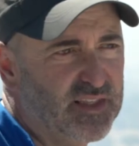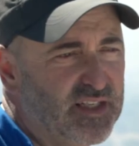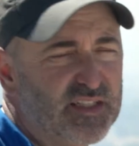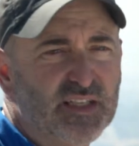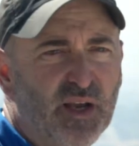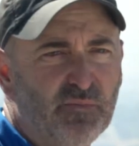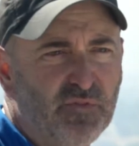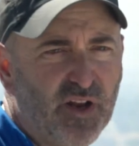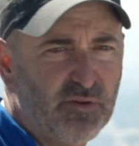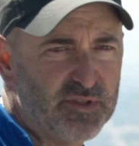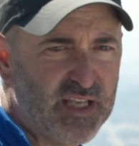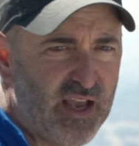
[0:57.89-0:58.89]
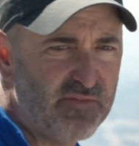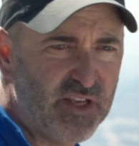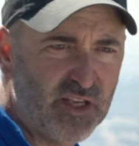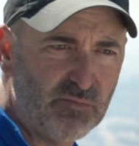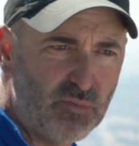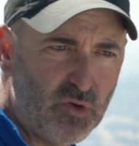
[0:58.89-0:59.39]
the discomfort I was
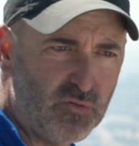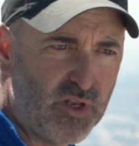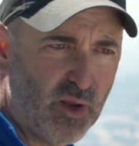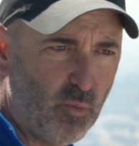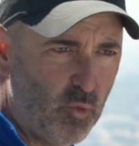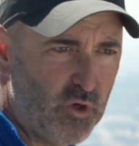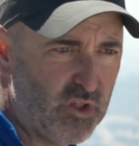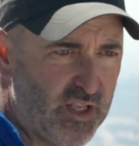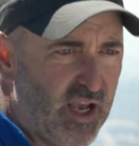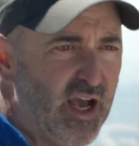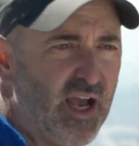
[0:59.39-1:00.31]
having had moved up really